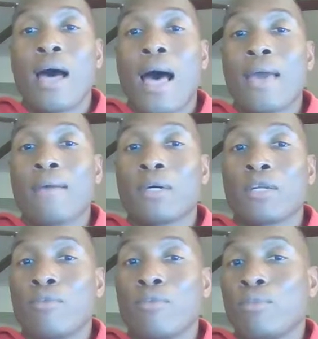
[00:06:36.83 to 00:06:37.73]
going
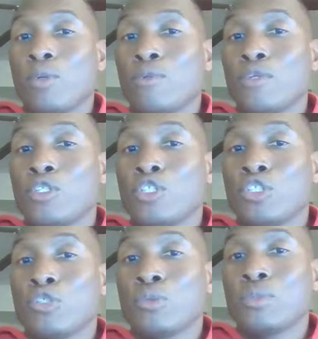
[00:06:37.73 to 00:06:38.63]
to remove the
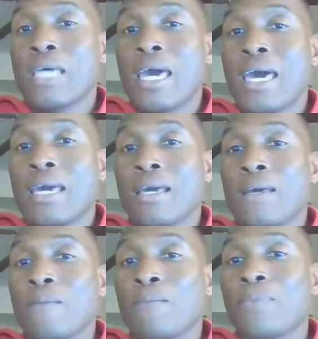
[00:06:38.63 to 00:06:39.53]
June tag,
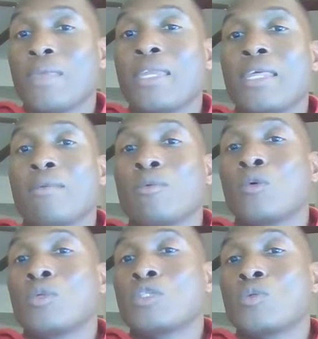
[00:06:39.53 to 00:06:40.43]
and then I'm
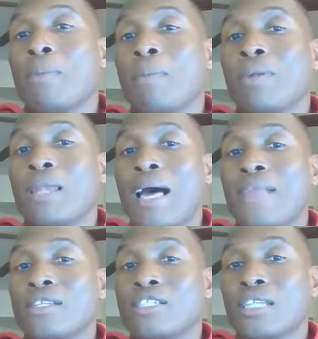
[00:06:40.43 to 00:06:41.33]
going to apply
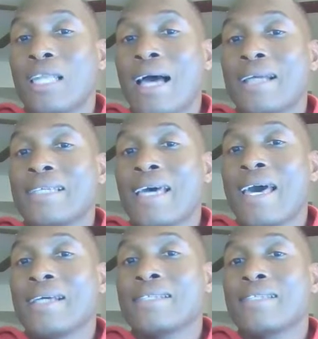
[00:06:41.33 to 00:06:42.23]
the July
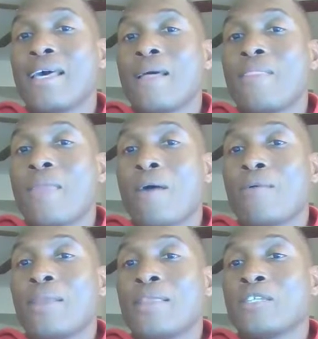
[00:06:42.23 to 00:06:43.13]
tags. That
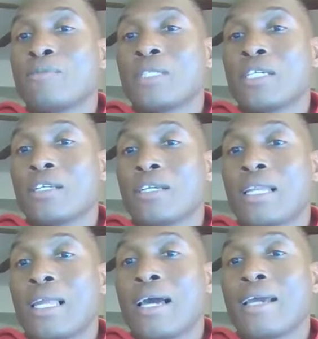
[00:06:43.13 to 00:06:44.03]
way, this particular
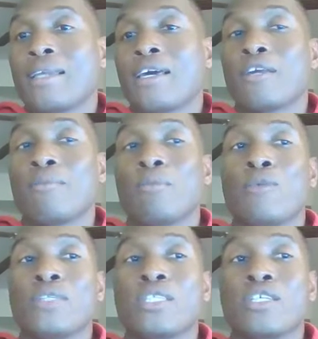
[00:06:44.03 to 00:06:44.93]
client, they're going to
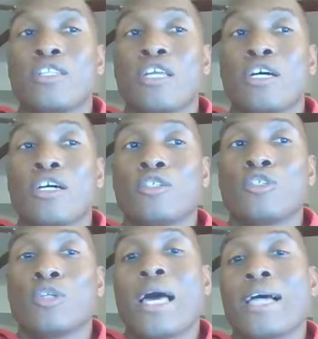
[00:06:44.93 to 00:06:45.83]
move into the
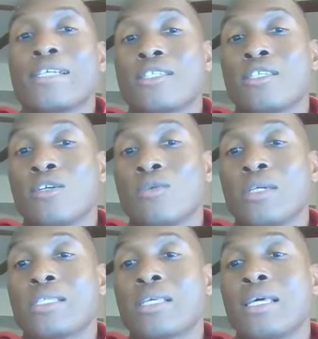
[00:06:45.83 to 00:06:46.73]
July
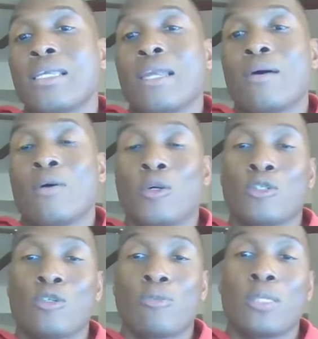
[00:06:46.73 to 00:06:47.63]
sequence, and then I'll
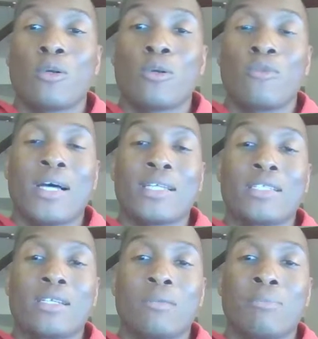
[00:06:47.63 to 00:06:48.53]
also be notified
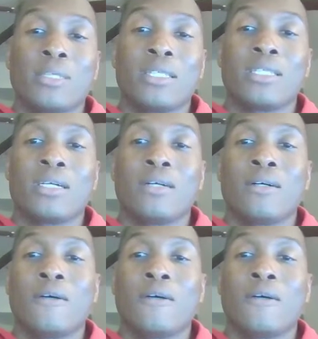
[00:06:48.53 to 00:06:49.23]
to complete the